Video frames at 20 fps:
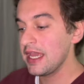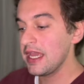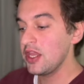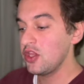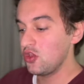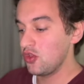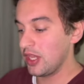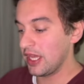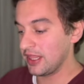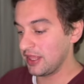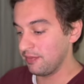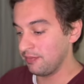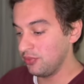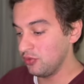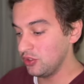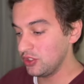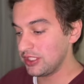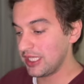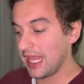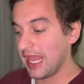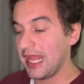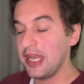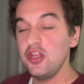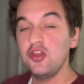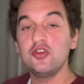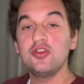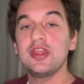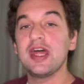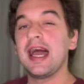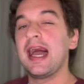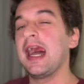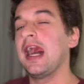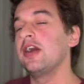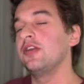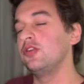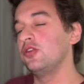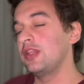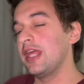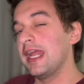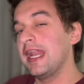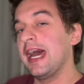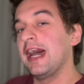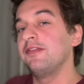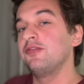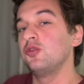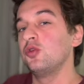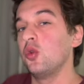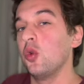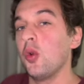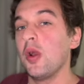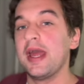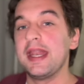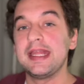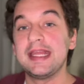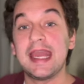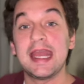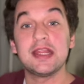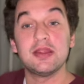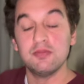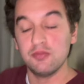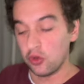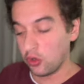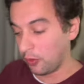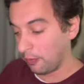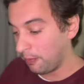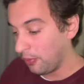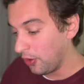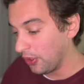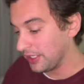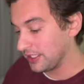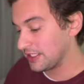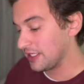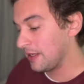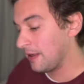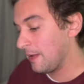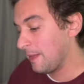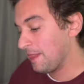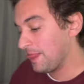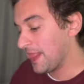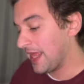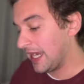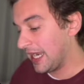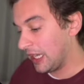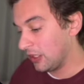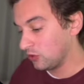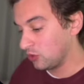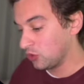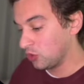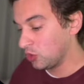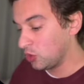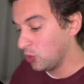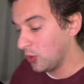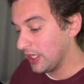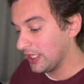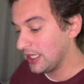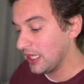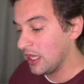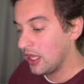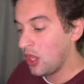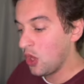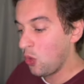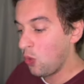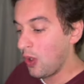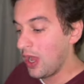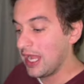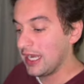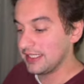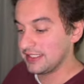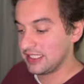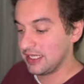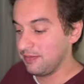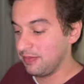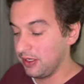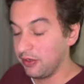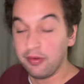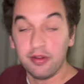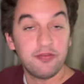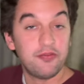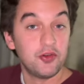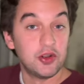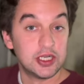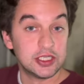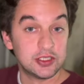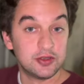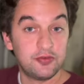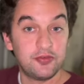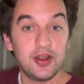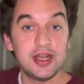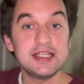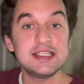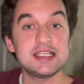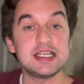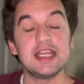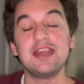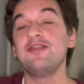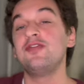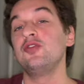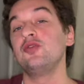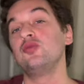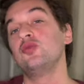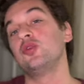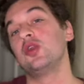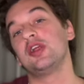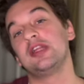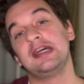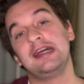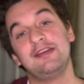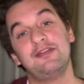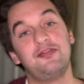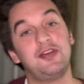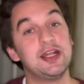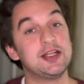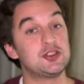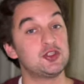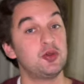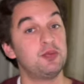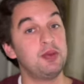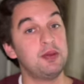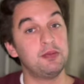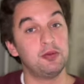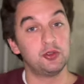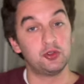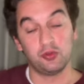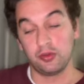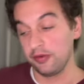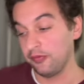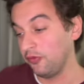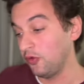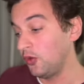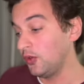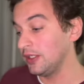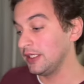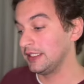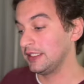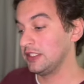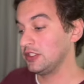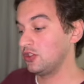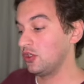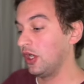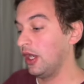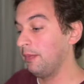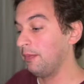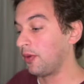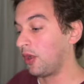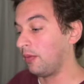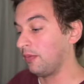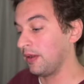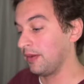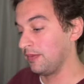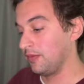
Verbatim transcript: You get the boost and you, you then have to go and get more points. And how do you do it? Well, simply refer other friends. If you do not have friends or people to refer, it is not a problem.